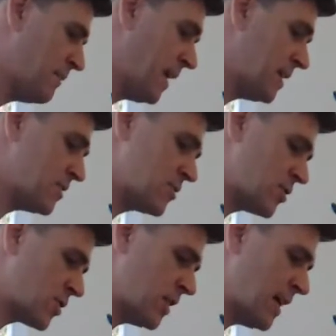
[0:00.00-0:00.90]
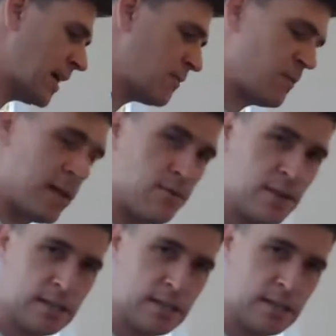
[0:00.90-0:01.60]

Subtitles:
And it's just going to add flavor.